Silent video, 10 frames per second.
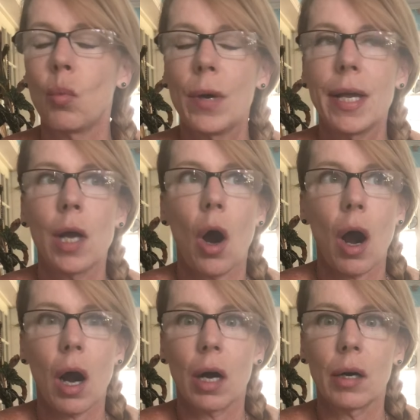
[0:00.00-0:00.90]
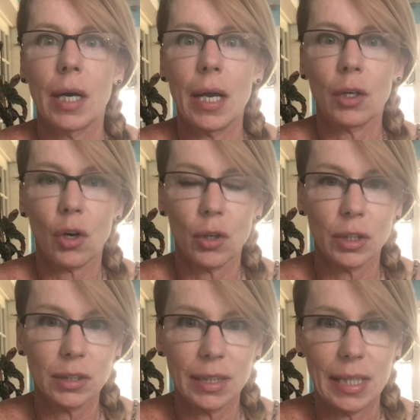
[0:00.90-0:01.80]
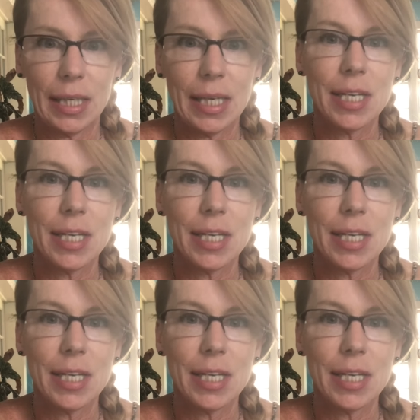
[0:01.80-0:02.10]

We are currently